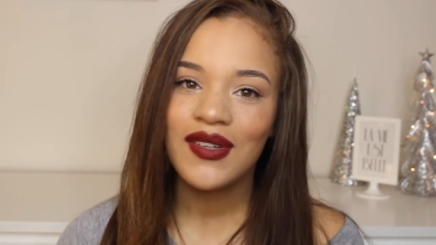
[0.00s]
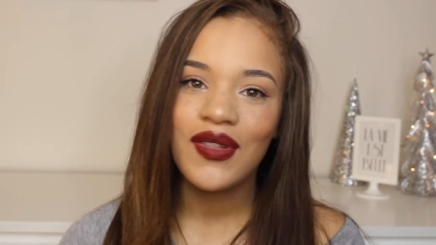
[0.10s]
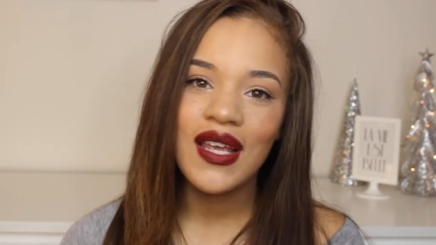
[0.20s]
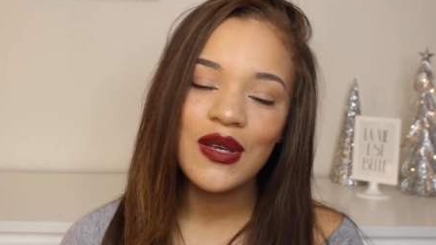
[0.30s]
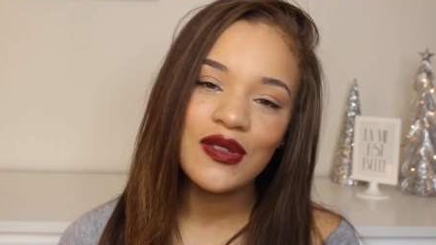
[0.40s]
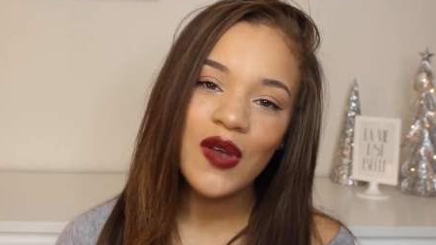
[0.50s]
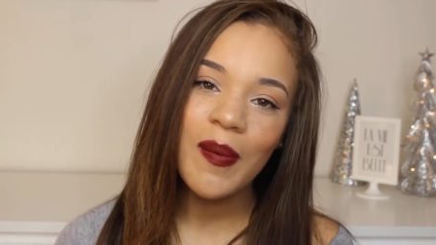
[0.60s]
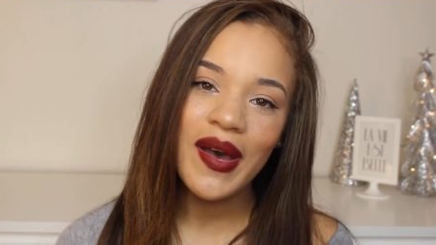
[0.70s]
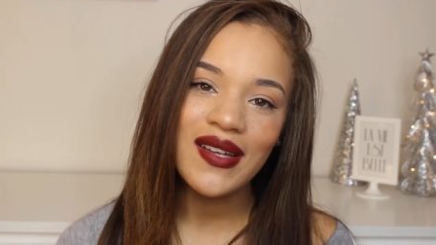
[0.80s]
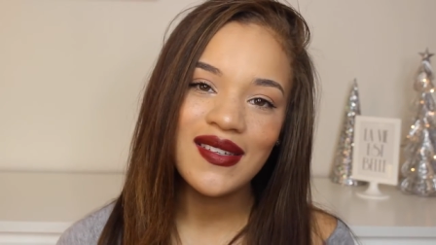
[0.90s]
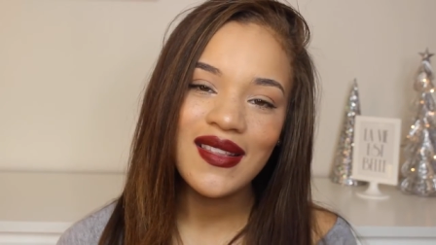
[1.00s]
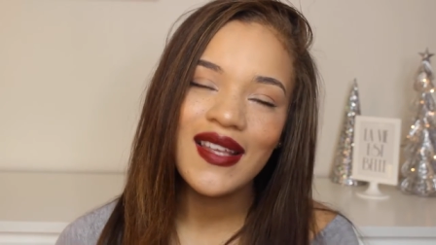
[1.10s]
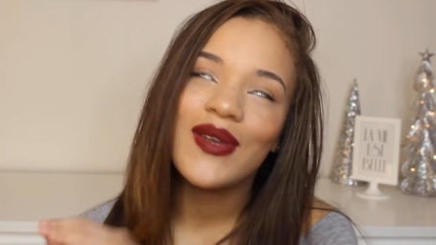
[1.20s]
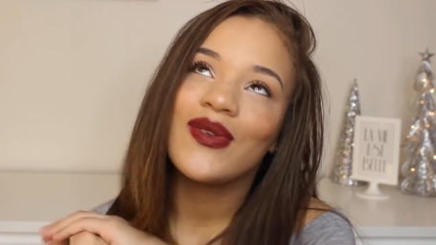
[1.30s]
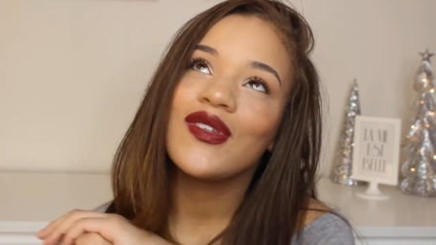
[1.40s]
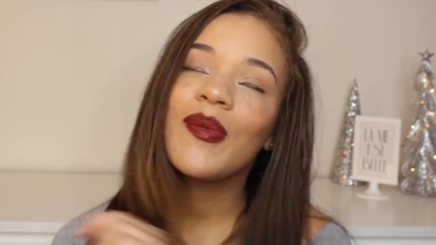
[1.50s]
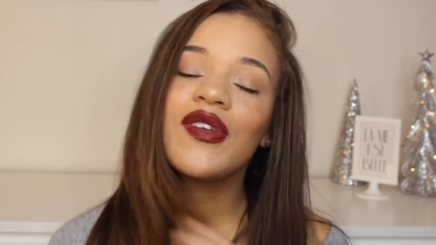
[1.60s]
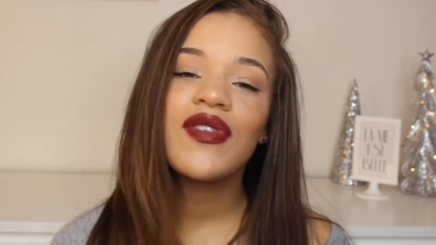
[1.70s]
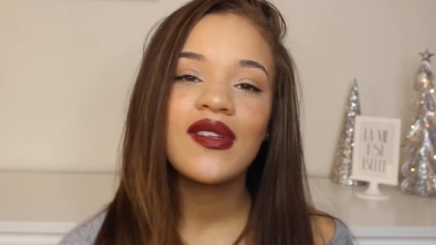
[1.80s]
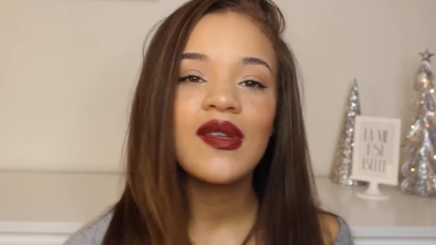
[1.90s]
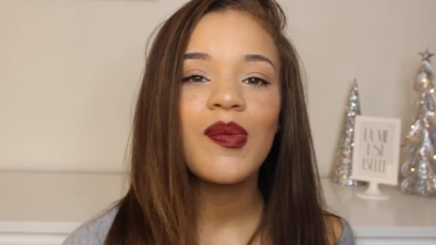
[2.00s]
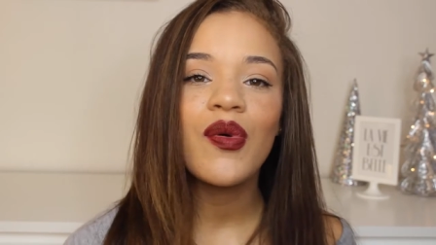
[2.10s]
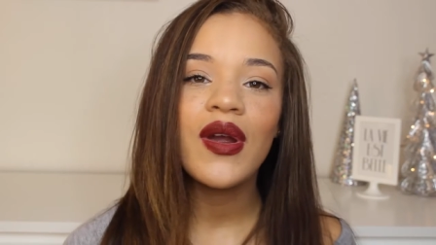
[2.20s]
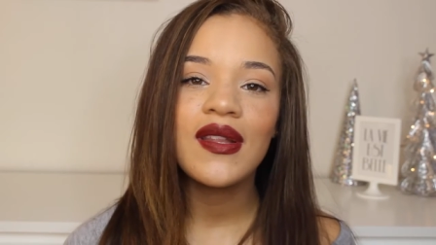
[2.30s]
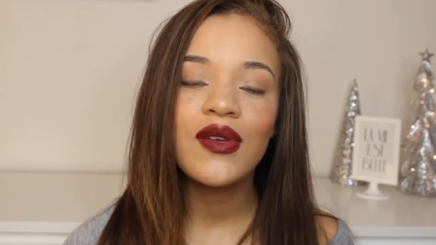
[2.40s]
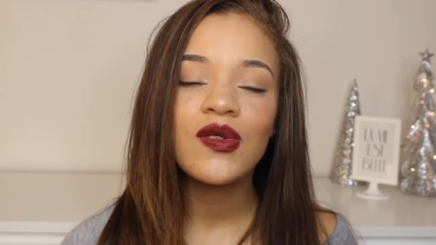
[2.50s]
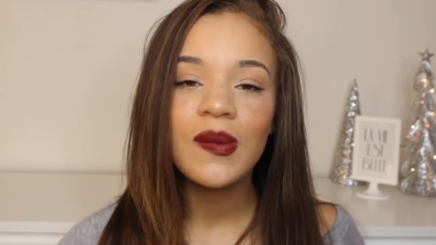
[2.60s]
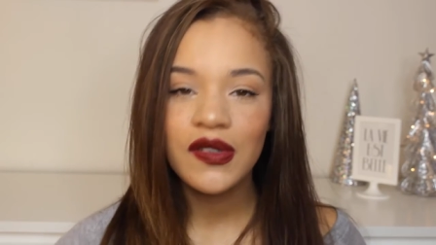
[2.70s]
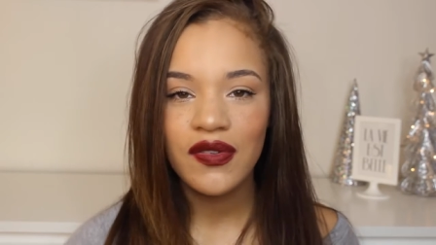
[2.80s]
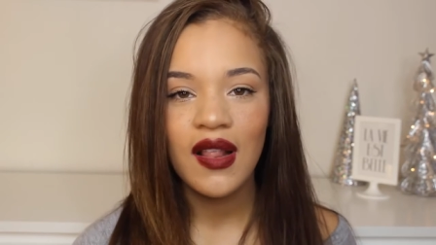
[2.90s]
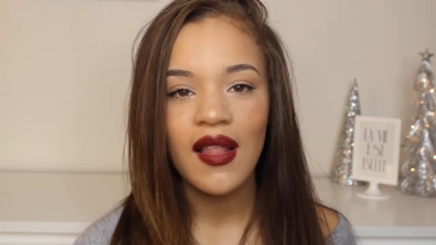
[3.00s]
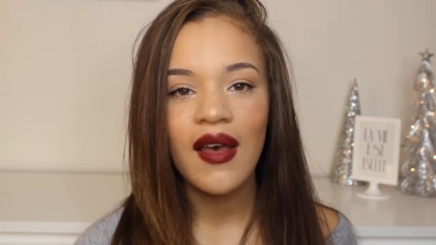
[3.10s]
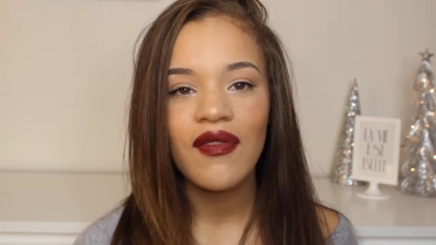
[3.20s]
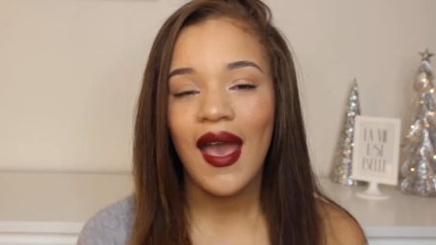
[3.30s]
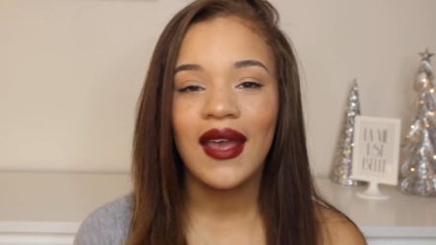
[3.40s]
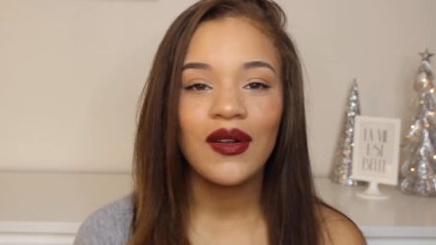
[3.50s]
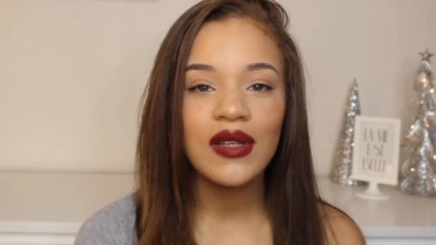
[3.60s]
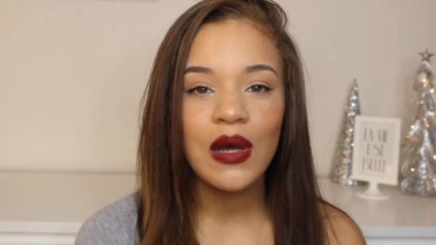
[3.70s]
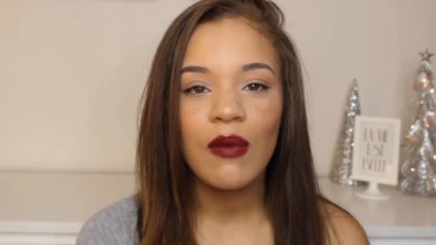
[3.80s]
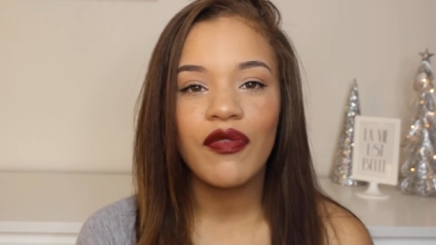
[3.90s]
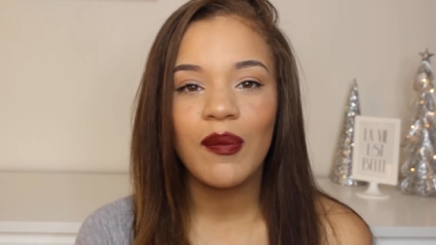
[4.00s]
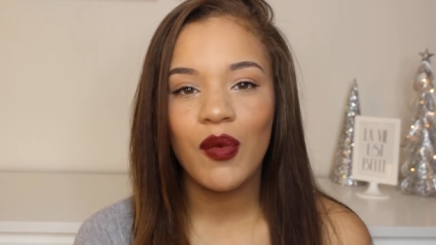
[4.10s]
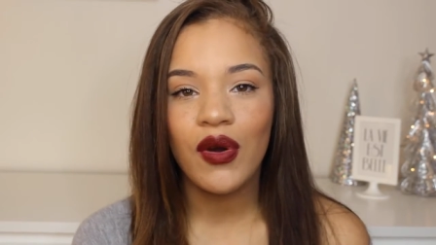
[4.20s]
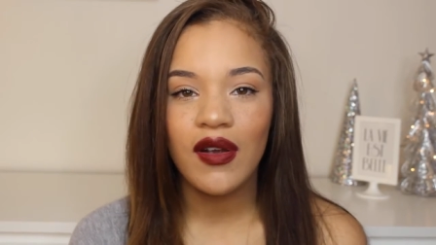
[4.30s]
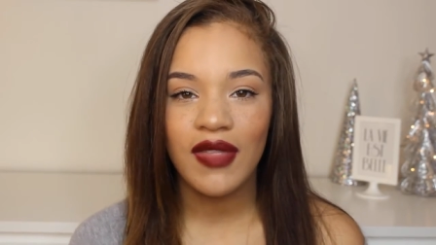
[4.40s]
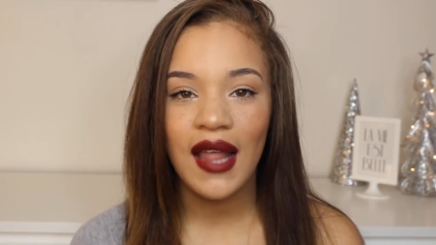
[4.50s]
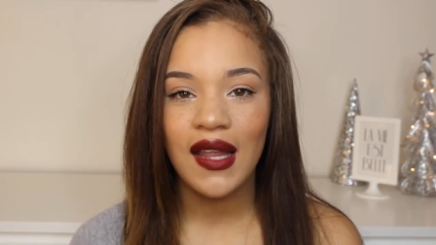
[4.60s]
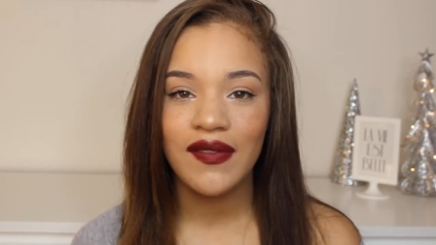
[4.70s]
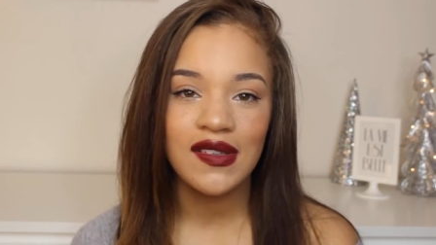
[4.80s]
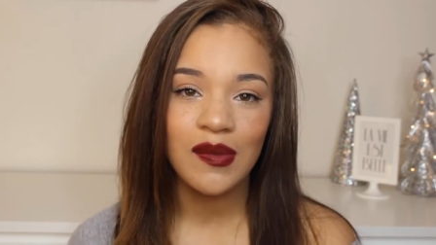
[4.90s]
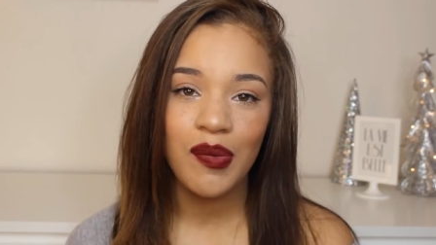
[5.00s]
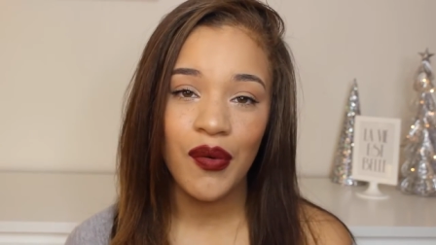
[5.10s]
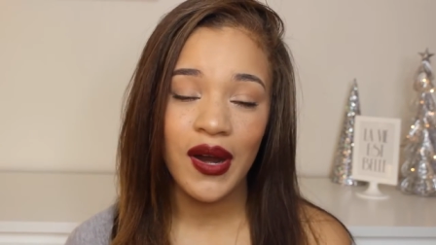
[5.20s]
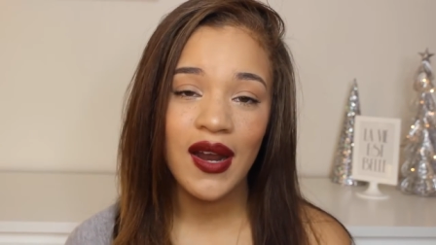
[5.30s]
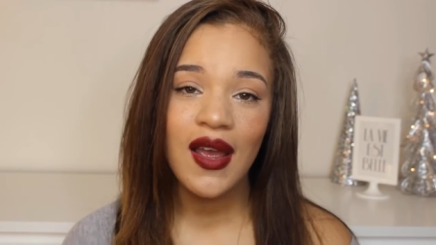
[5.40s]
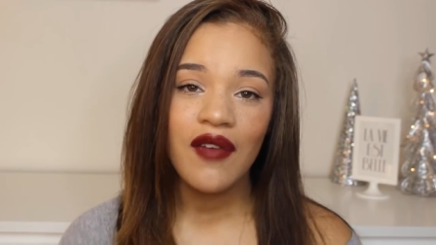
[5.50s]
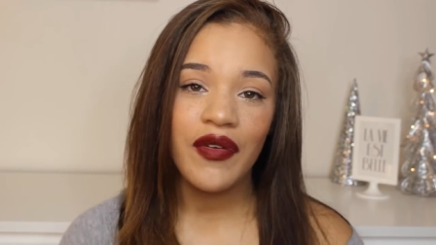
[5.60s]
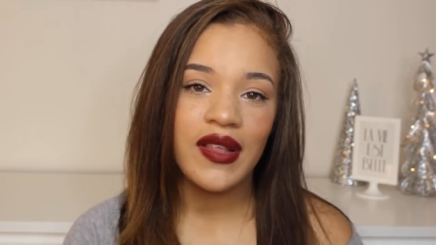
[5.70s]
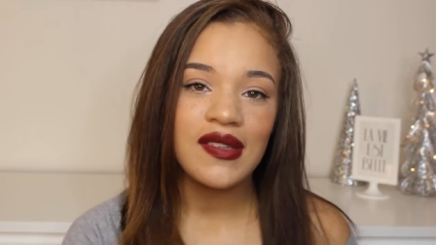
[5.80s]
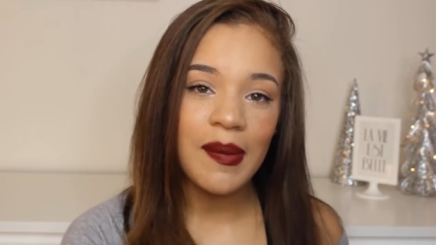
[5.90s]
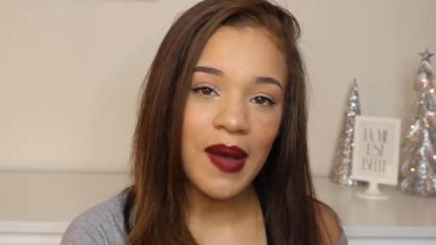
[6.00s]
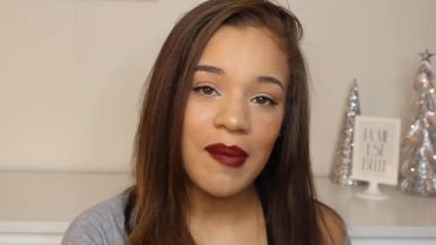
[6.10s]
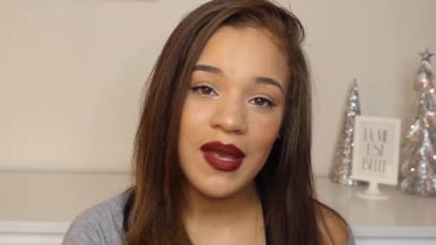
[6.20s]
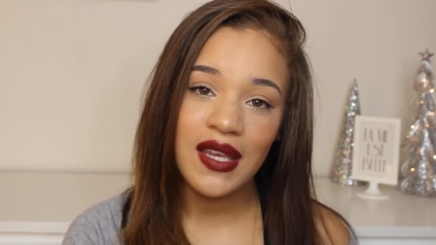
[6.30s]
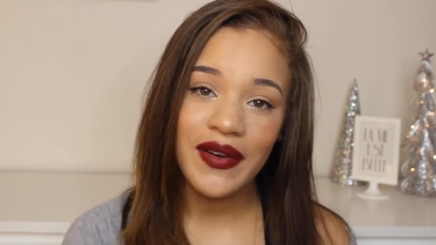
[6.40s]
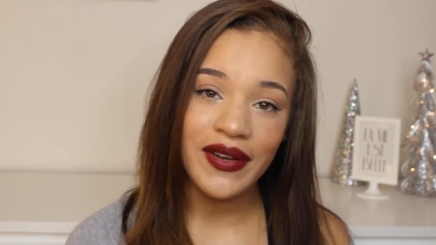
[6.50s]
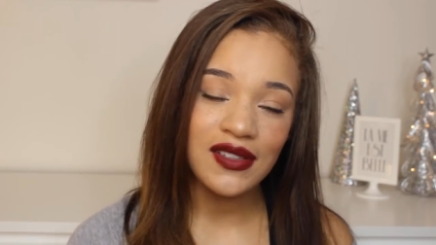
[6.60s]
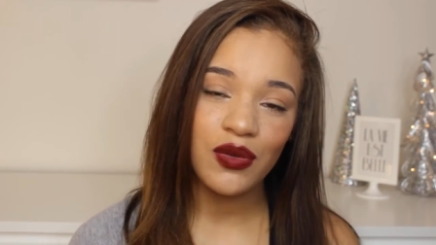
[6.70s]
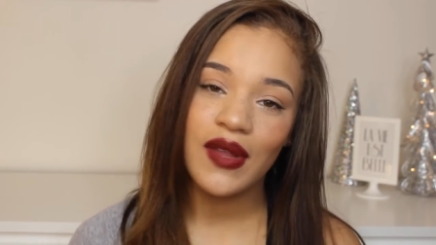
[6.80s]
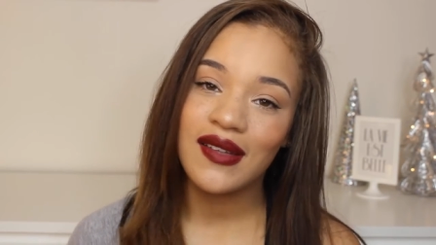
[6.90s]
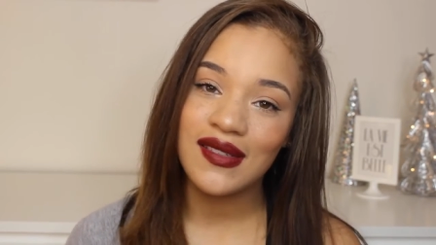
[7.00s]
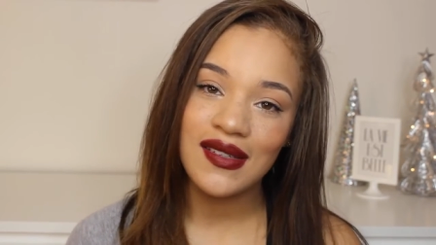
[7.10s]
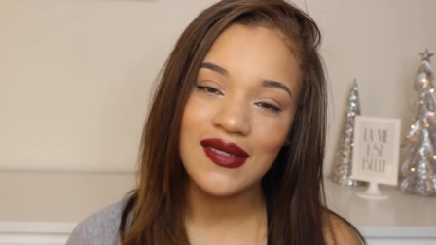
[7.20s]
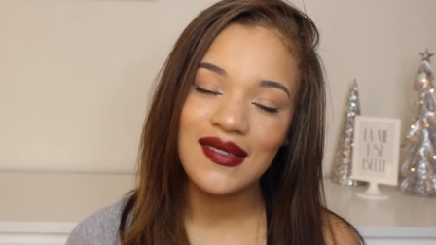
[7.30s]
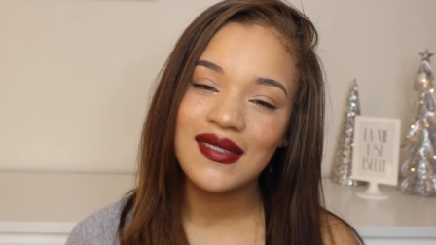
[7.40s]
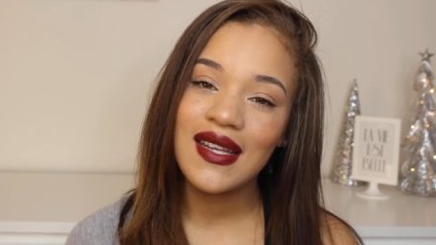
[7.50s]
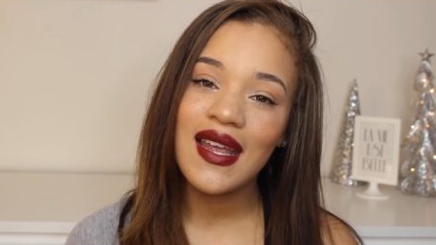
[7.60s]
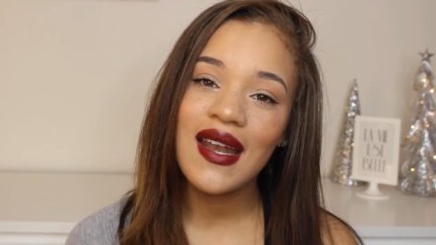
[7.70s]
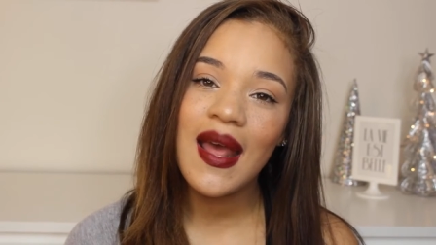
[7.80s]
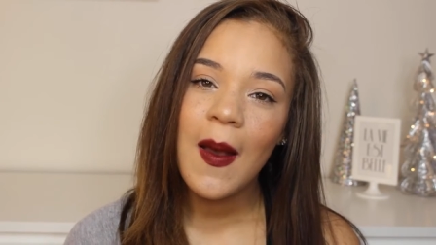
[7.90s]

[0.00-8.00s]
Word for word: So thank you so much. Thank you so much for the support. Thank you so much for the love. I can only hope for more of that love and support for this upcoming year in 2016.